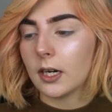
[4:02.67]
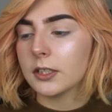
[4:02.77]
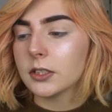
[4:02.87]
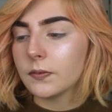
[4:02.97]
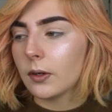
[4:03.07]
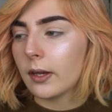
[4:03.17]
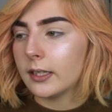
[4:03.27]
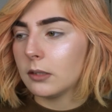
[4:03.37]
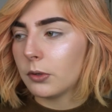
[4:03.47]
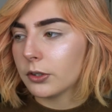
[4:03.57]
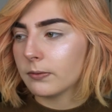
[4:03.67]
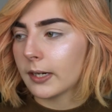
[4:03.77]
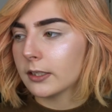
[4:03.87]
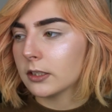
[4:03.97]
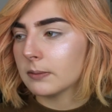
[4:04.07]
I just feel like in the Modern
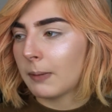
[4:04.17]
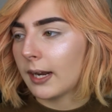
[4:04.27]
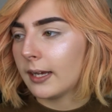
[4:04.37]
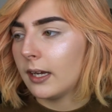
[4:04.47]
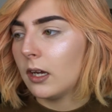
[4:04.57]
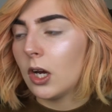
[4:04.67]
Renaissance palette